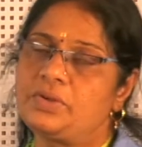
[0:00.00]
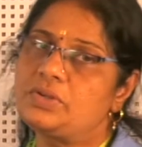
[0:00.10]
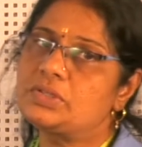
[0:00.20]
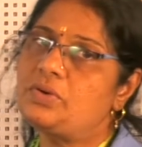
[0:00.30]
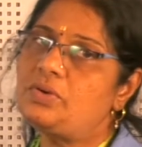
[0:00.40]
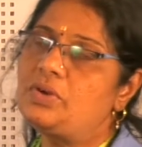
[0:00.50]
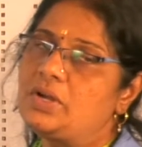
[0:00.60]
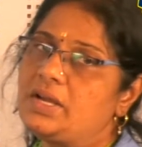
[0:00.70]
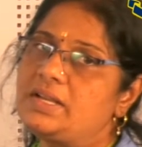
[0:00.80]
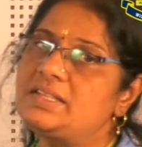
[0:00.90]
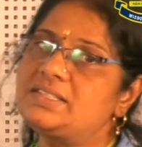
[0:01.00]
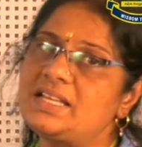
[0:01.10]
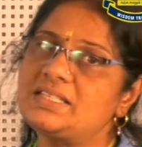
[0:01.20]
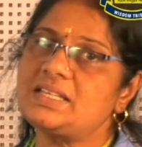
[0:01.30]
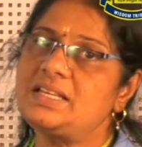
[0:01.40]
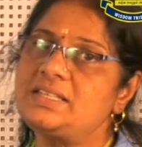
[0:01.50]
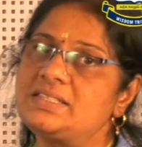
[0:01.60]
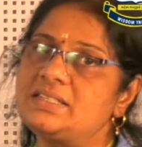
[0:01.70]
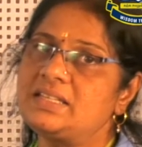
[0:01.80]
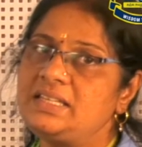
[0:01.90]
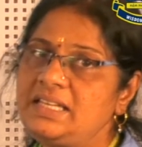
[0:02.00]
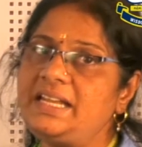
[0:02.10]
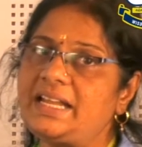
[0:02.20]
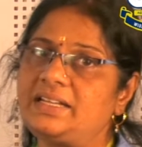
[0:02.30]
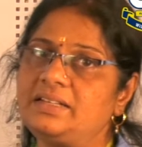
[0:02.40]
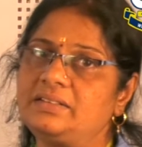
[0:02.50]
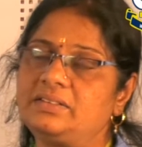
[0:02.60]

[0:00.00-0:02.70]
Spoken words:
So research is needed